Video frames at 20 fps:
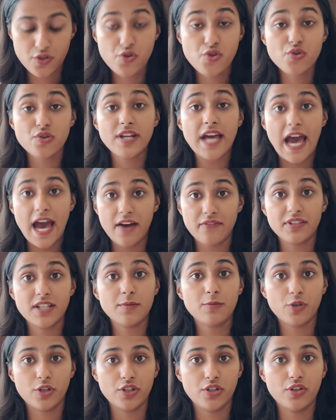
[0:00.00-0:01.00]
You should have
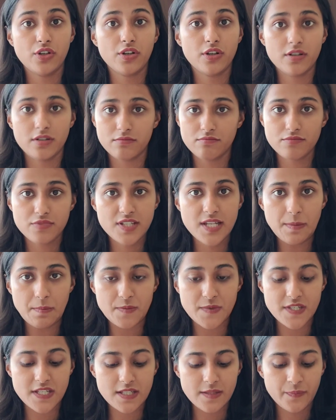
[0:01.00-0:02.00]
them on your
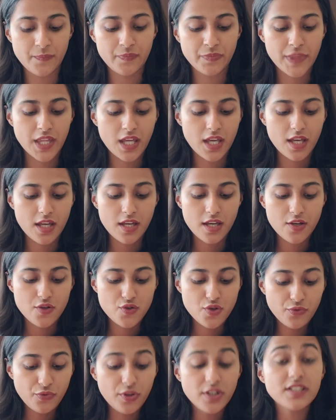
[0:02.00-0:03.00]
tips.
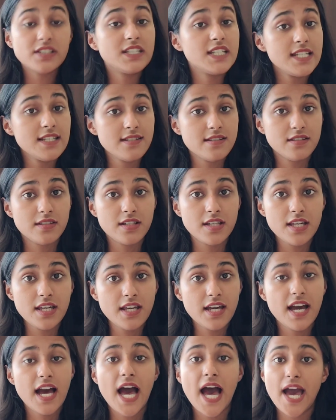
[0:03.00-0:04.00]
So for these
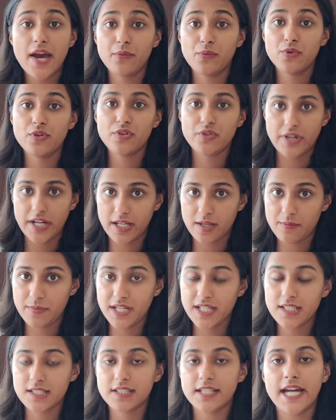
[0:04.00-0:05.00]
three, I would
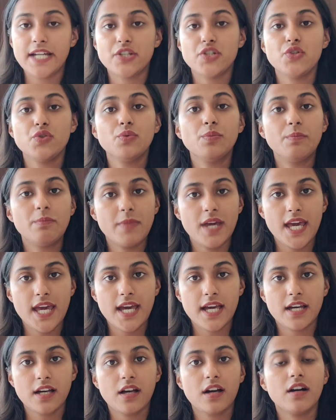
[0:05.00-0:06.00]
recommend that you
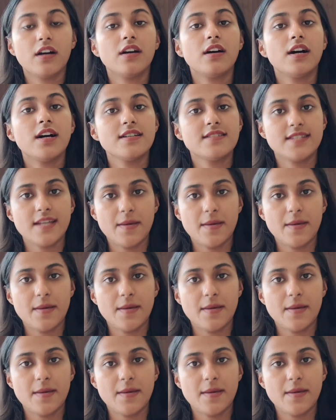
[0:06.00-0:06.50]
make a